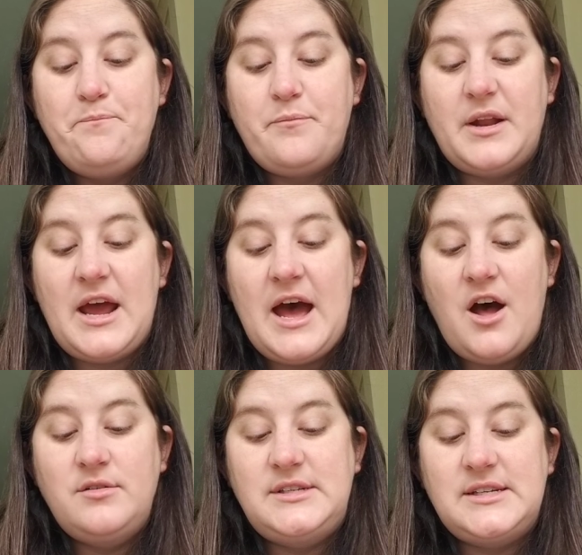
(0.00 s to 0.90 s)
But
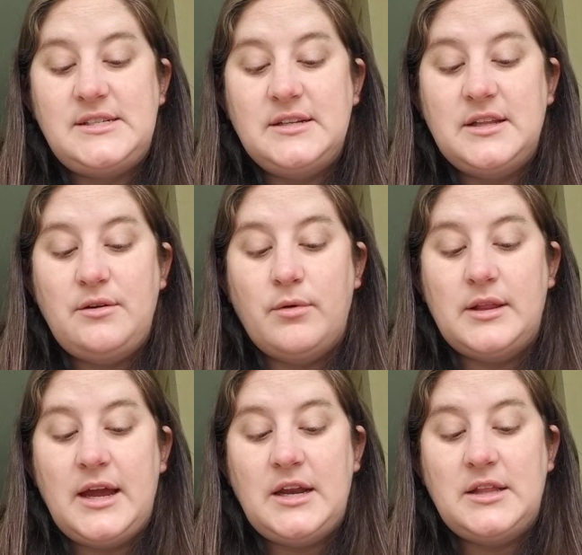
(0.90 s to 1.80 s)
how distantly
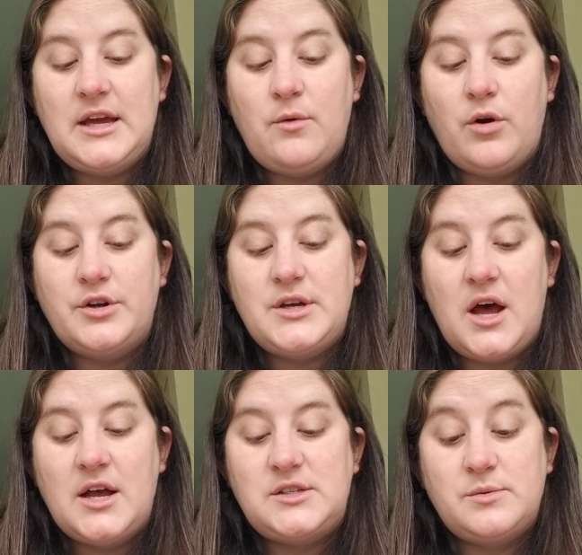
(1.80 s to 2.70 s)
related they were to
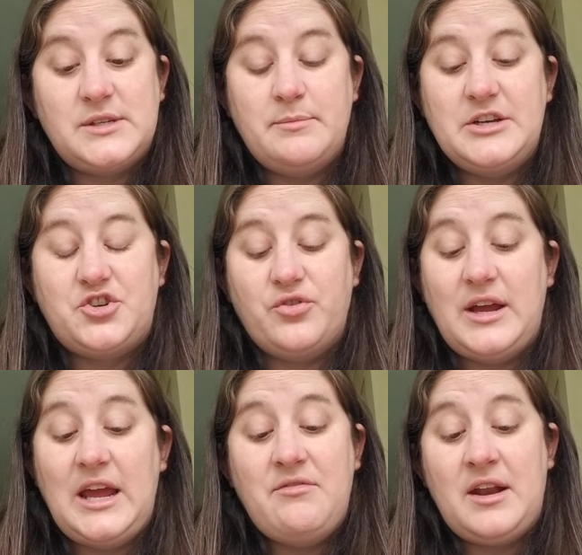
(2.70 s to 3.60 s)
us was a mystery
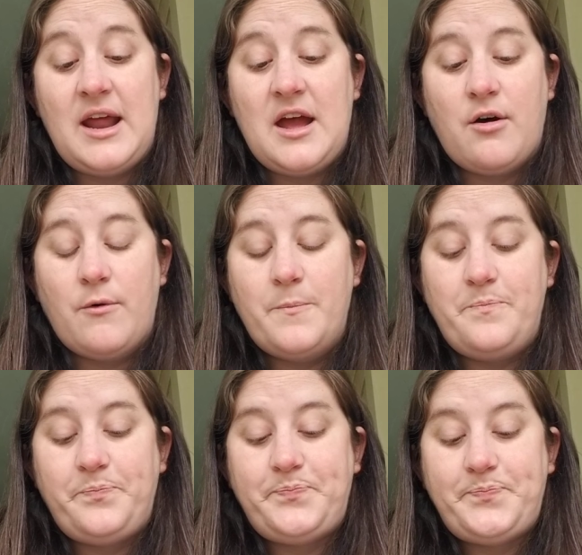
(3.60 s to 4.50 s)
even now.
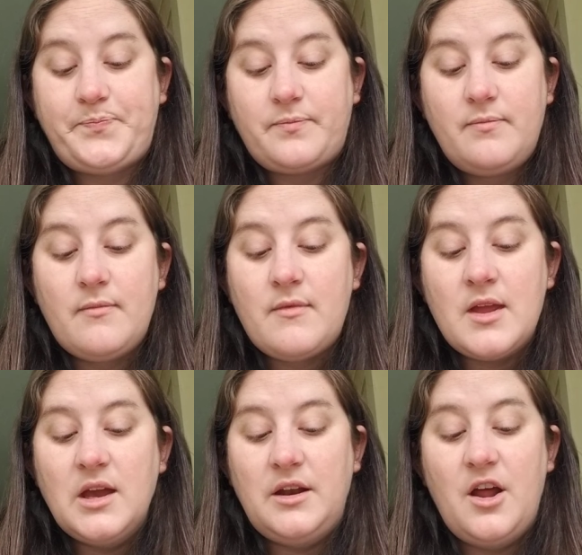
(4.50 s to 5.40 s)

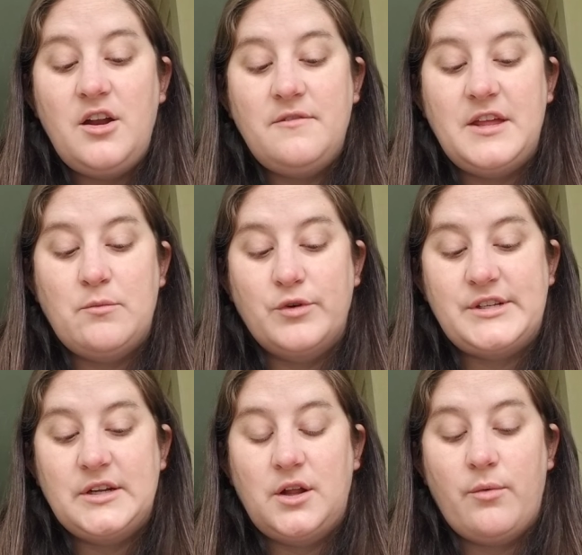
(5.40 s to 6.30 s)
None of them were
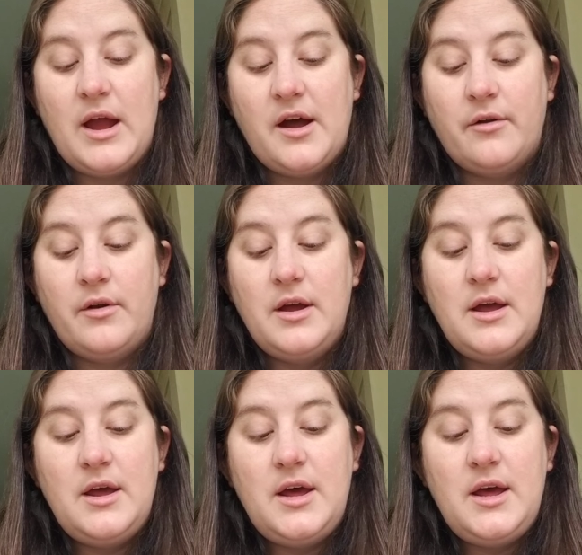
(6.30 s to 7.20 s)
still around,
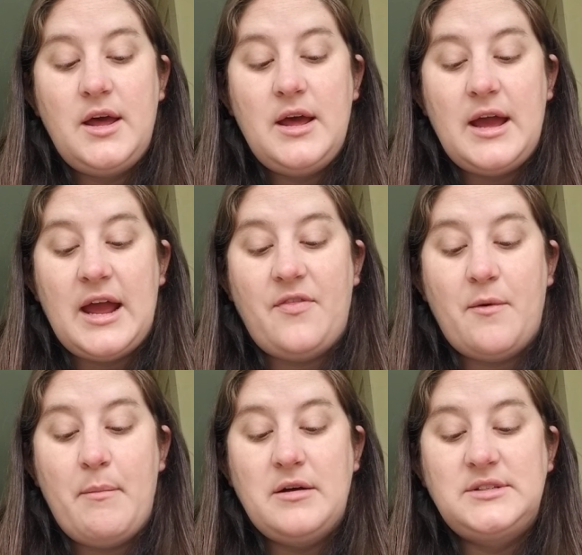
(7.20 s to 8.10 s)
and the
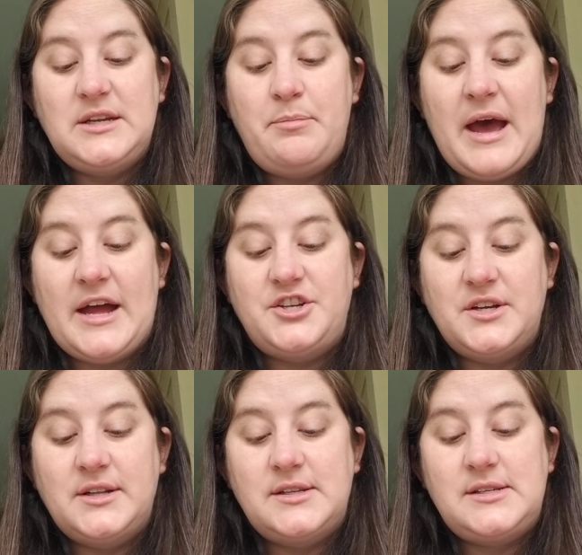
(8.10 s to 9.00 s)
melted
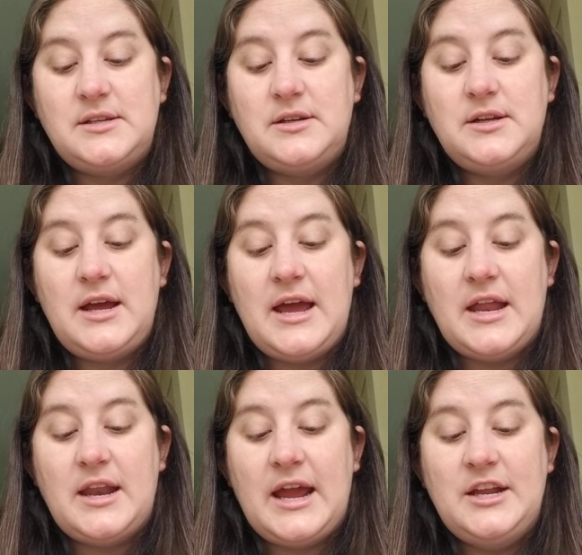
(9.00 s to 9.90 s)
patches
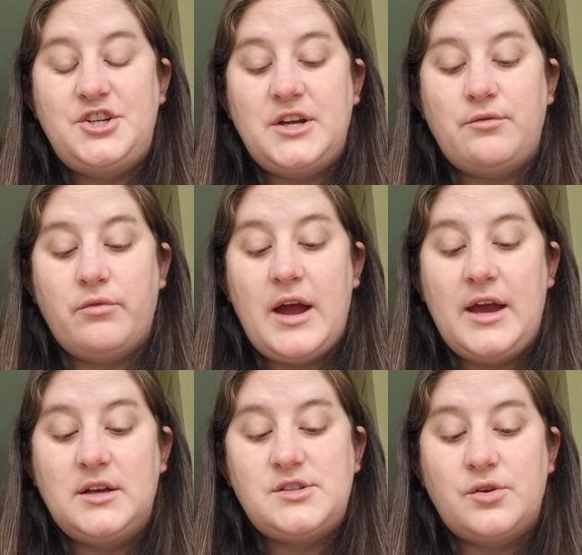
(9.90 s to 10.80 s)
and ancient
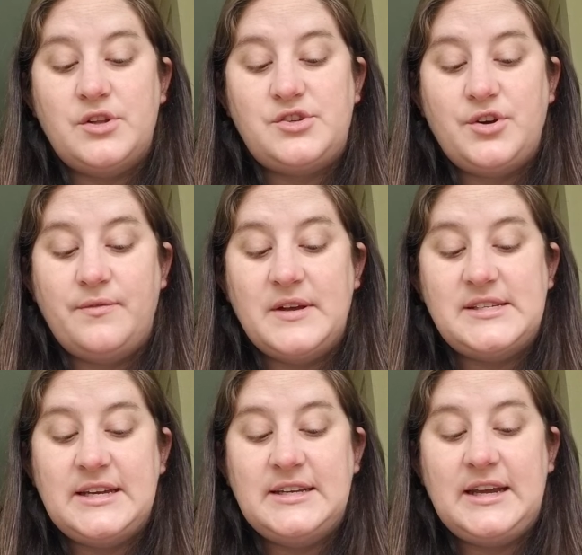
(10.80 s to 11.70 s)
wrecks on the
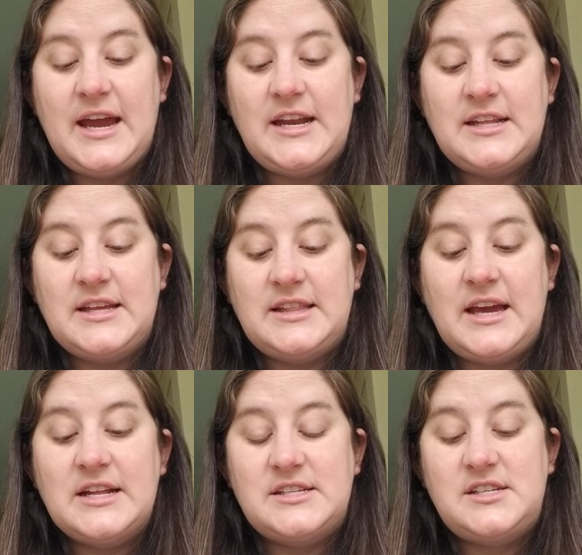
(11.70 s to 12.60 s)
surface indicated that they
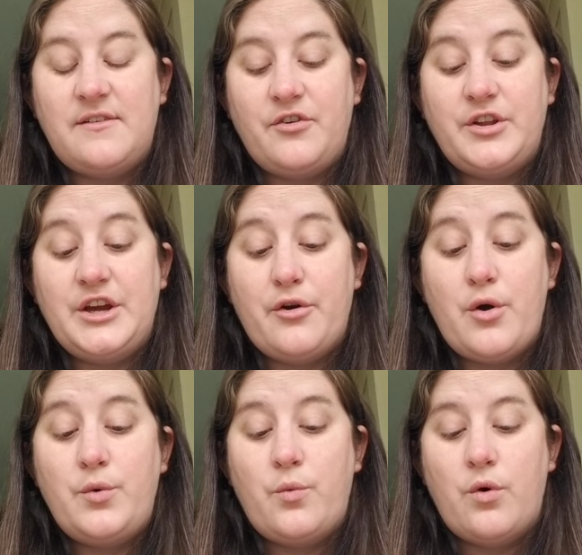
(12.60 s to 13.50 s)
had suffered their
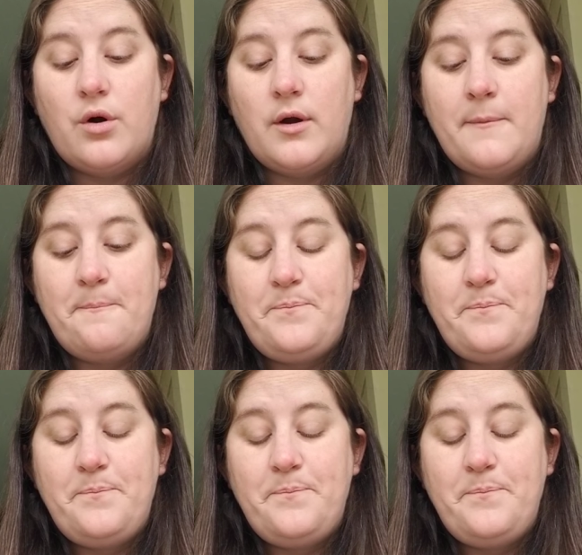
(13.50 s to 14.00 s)
own war.